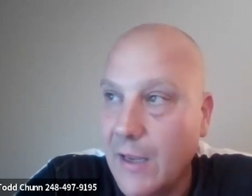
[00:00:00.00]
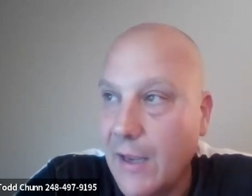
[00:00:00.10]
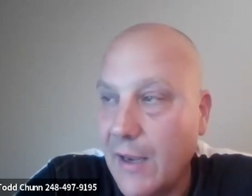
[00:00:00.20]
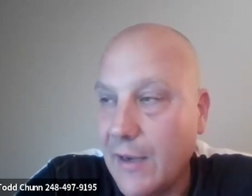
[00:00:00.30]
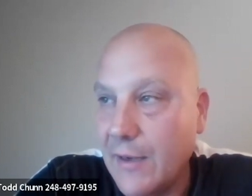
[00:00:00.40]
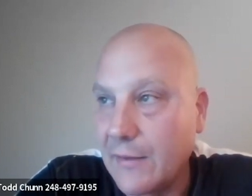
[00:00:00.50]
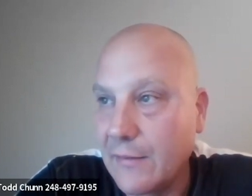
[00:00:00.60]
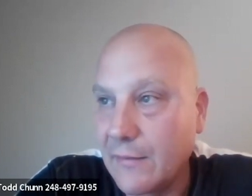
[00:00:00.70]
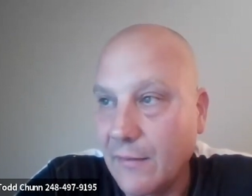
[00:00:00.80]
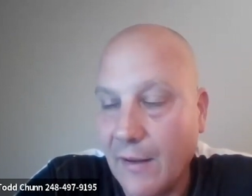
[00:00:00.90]

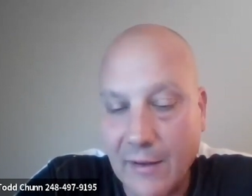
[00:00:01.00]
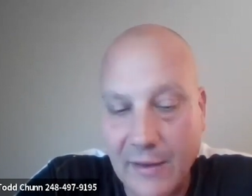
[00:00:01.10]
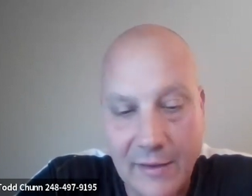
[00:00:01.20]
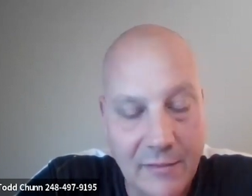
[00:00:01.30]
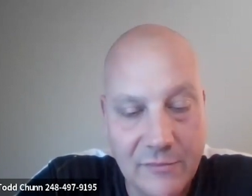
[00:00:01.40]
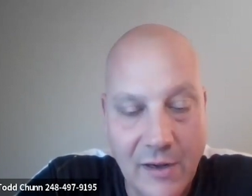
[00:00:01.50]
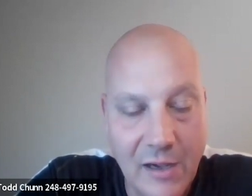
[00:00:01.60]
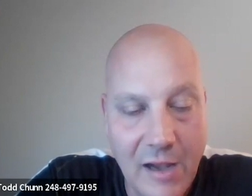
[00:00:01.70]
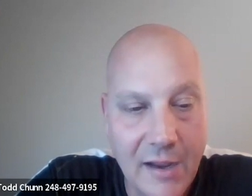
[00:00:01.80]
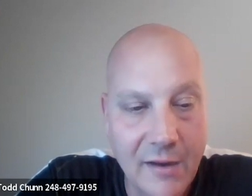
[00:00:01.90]
and I get try to
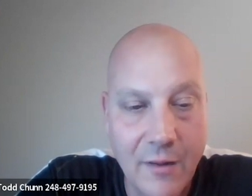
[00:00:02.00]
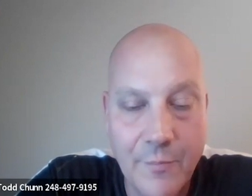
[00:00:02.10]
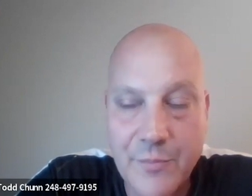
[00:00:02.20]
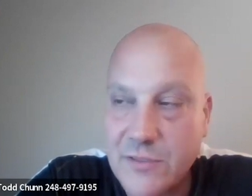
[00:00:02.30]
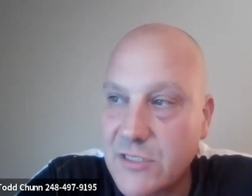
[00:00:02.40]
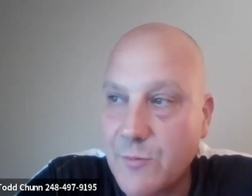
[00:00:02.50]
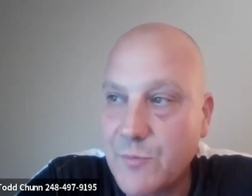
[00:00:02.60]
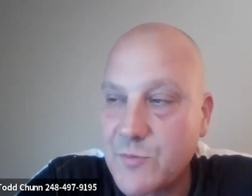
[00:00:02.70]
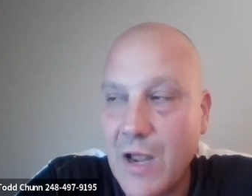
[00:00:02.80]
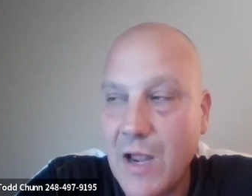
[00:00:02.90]
lock it up as cheap
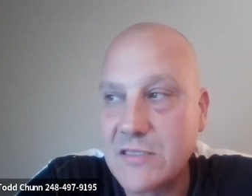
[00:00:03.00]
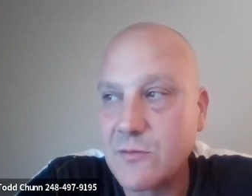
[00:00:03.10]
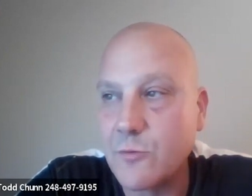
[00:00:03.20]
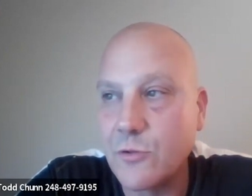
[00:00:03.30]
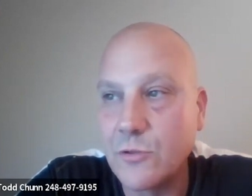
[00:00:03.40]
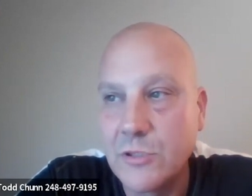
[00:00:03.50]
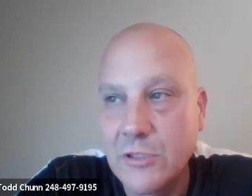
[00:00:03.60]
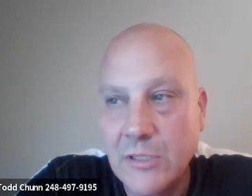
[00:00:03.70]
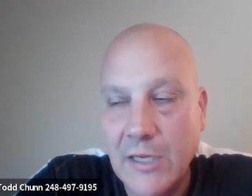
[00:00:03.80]
as possible